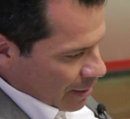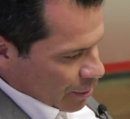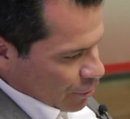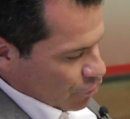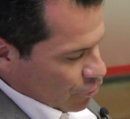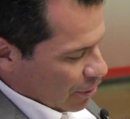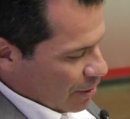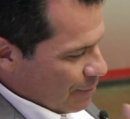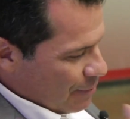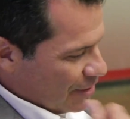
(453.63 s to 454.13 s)

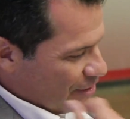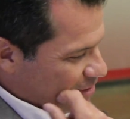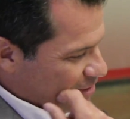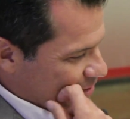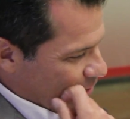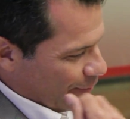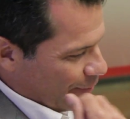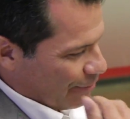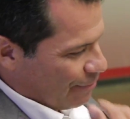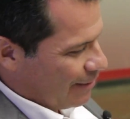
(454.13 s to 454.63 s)
John, you mentioned
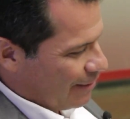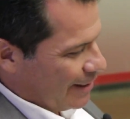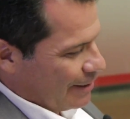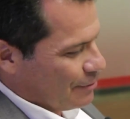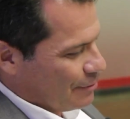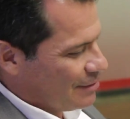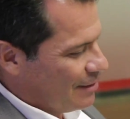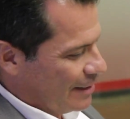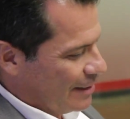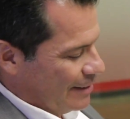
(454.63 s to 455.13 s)
something funny. It
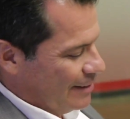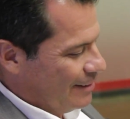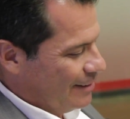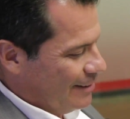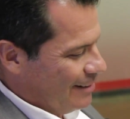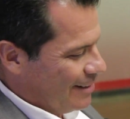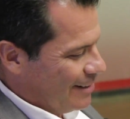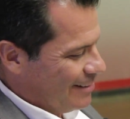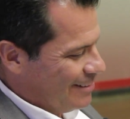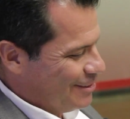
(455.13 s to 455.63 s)
was like,
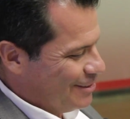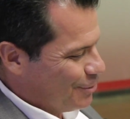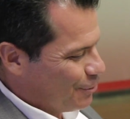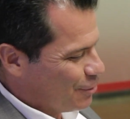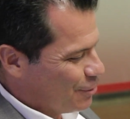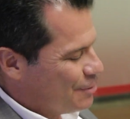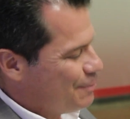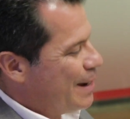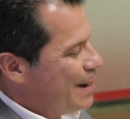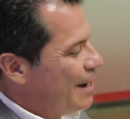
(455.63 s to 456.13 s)
he's
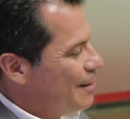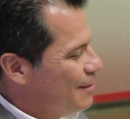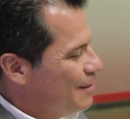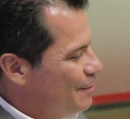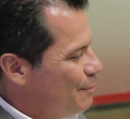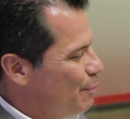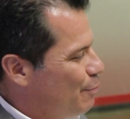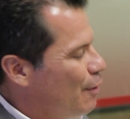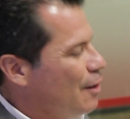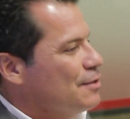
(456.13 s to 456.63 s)
talked about
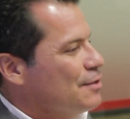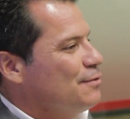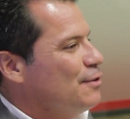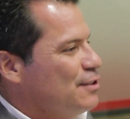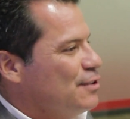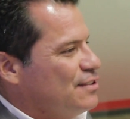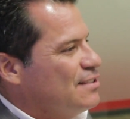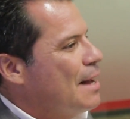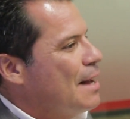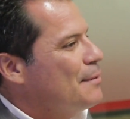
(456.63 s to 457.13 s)
pros
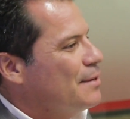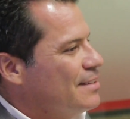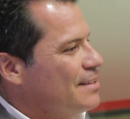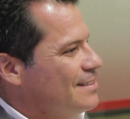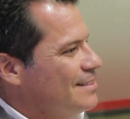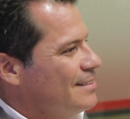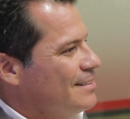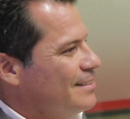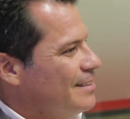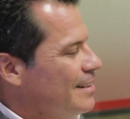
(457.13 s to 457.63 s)
versus
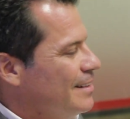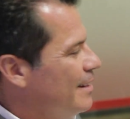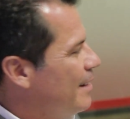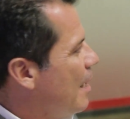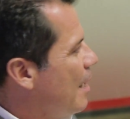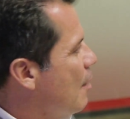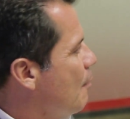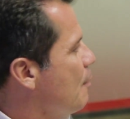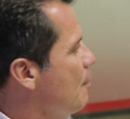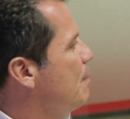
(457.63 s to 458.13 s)
amateurs, and
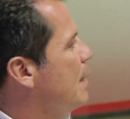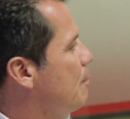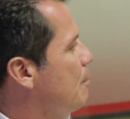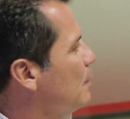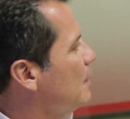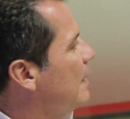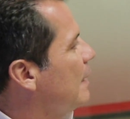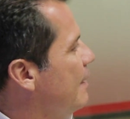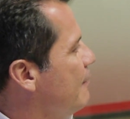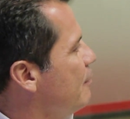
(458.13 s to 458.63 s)
I'm a big
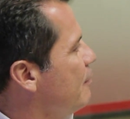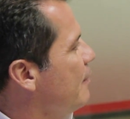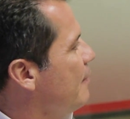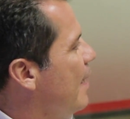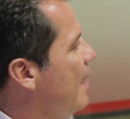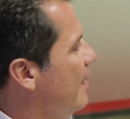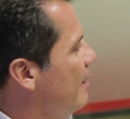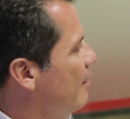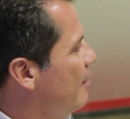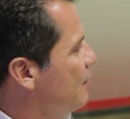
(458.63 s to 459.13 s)
believer in
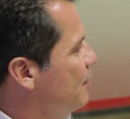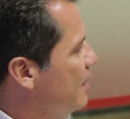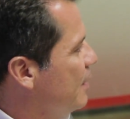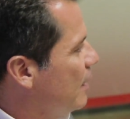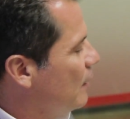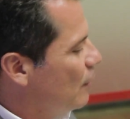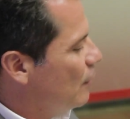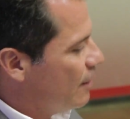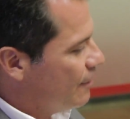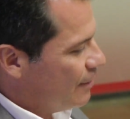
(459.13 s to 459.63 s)
that, and I've seen
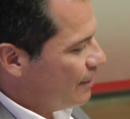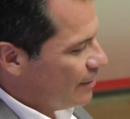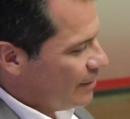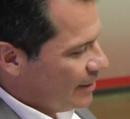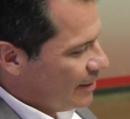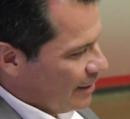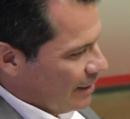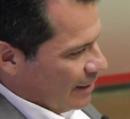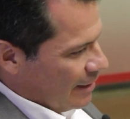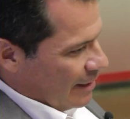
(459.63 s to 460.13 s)
a lot of it.
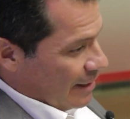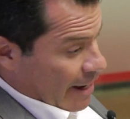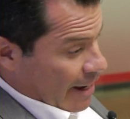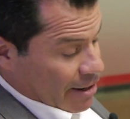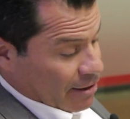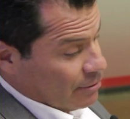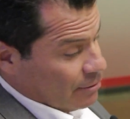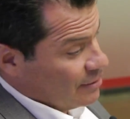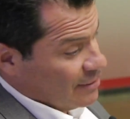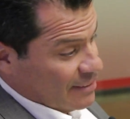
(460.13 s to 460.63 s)
And
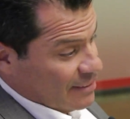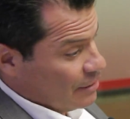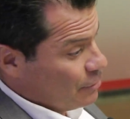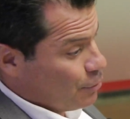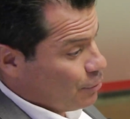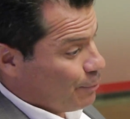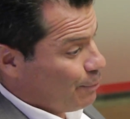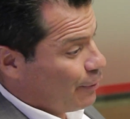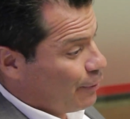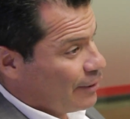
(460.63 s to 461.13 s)
I was listening
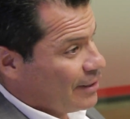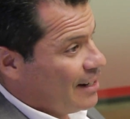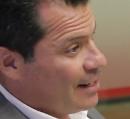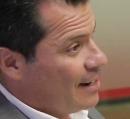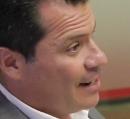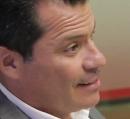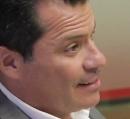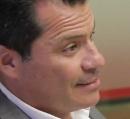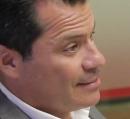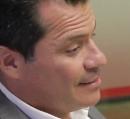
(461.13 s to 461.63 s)
to a
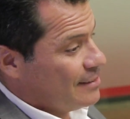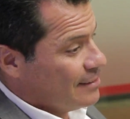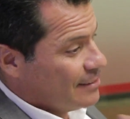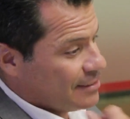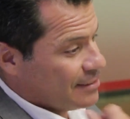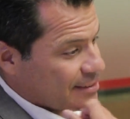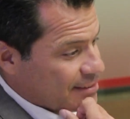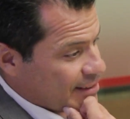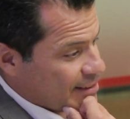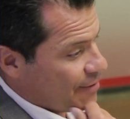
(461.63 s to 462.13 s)
podcast
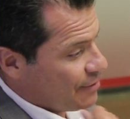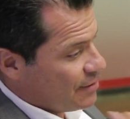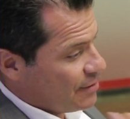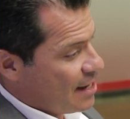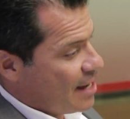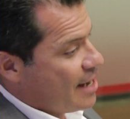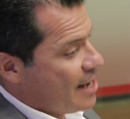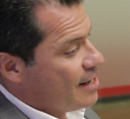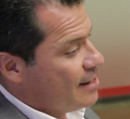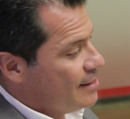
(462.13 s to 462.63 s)
just the other
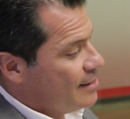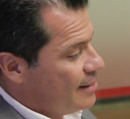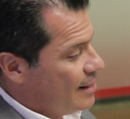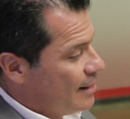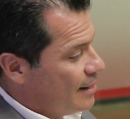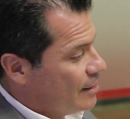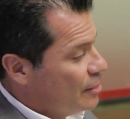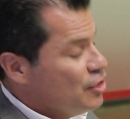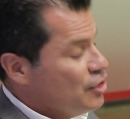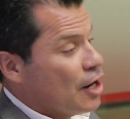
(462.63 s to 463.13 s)
day, and
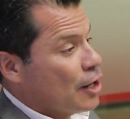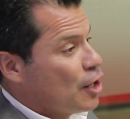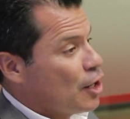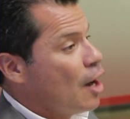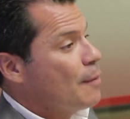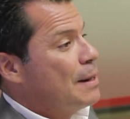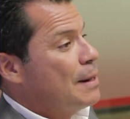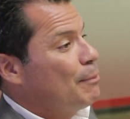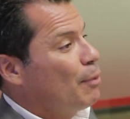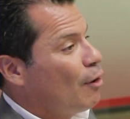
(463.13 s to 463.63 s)

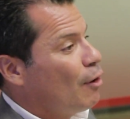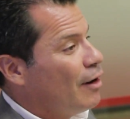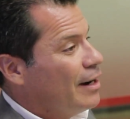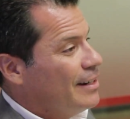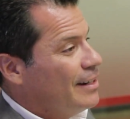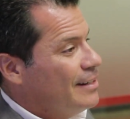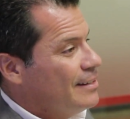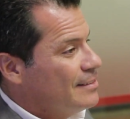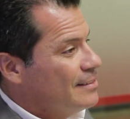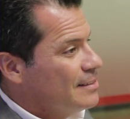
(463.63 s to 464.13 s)
Kobe
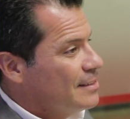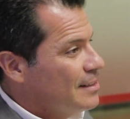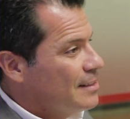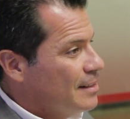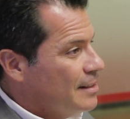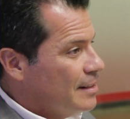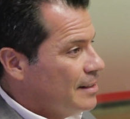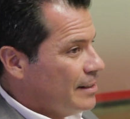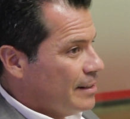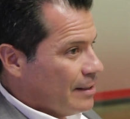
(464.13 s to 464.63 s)
Bryant, he's
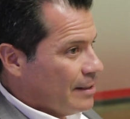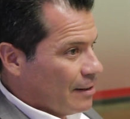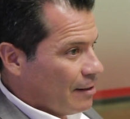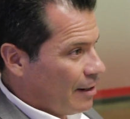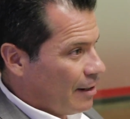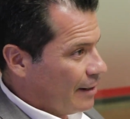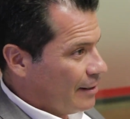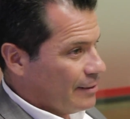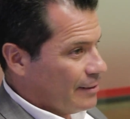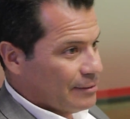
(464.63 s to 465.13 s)

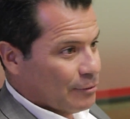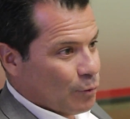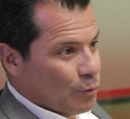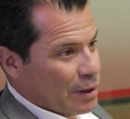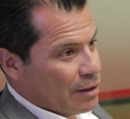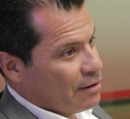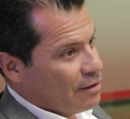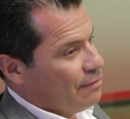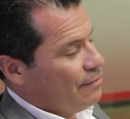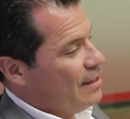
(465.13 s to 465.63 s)
like
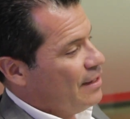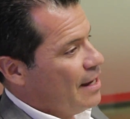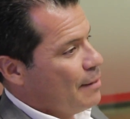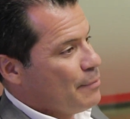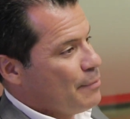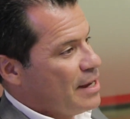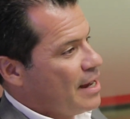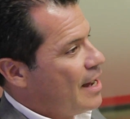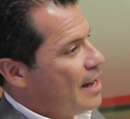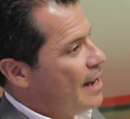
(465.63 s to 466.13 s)
winner of the
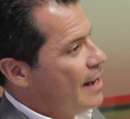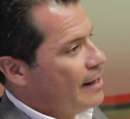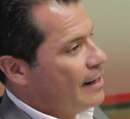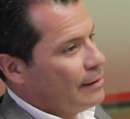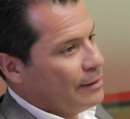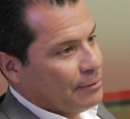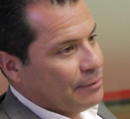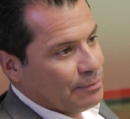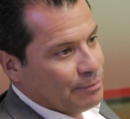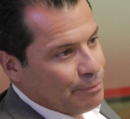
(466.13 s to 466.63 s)

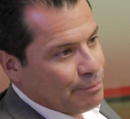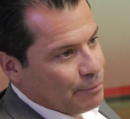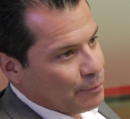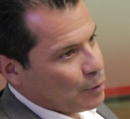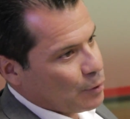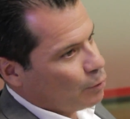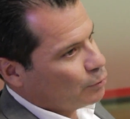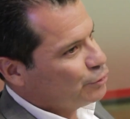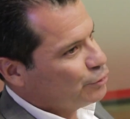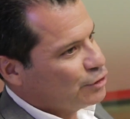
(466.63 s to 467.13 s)
NBA,
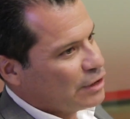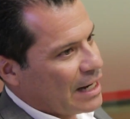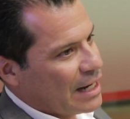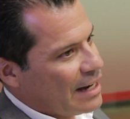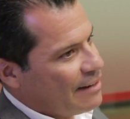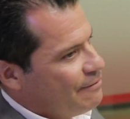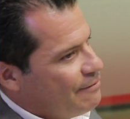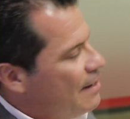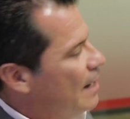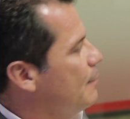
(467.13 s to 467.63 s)

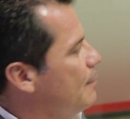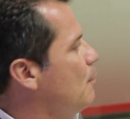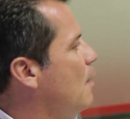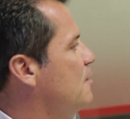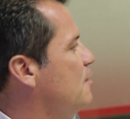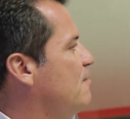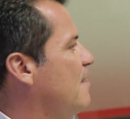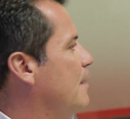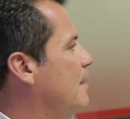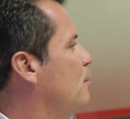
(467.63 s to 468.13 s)
All-Star,
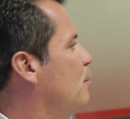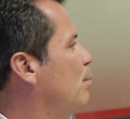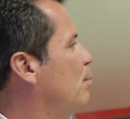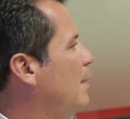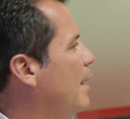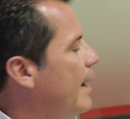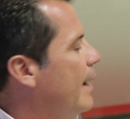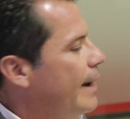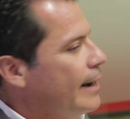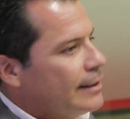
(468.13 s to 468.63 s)
most valuable
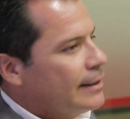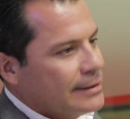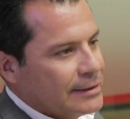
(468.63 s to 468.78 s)
player.